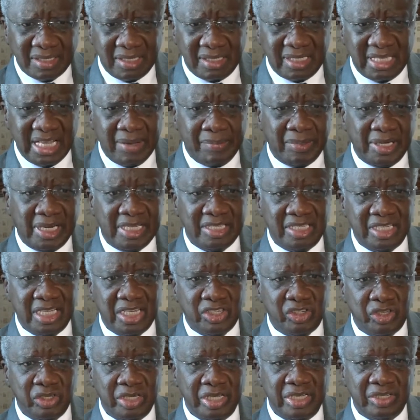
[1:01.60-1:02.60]
the
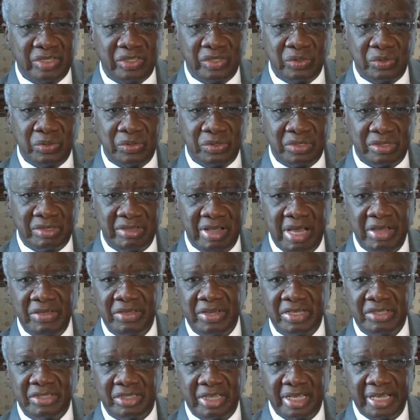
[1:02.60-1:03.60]
stabilization issues, then
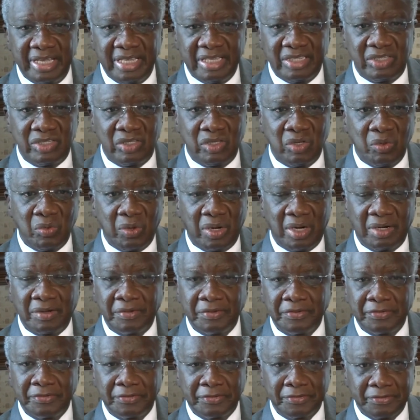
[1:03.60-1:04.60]
there's the issue
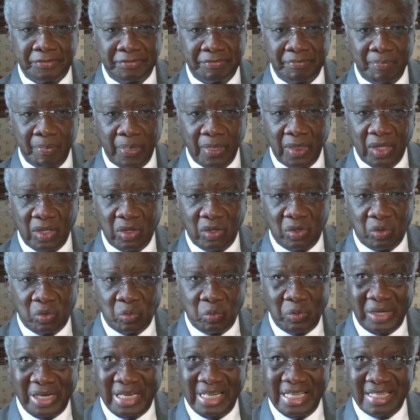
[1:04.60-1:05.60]
of
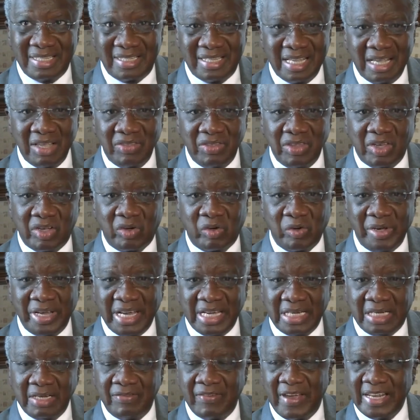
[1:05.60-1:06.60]
releasing the
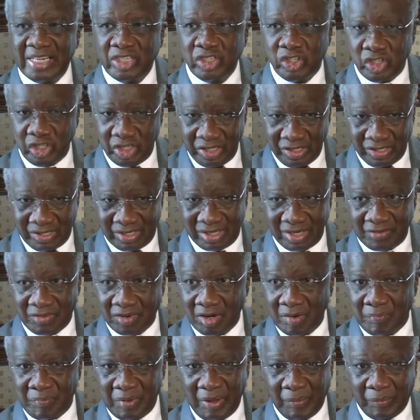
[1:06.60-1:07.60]
creative energies of
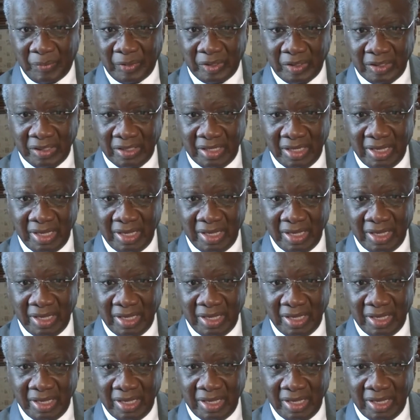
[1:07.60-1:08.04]
our people,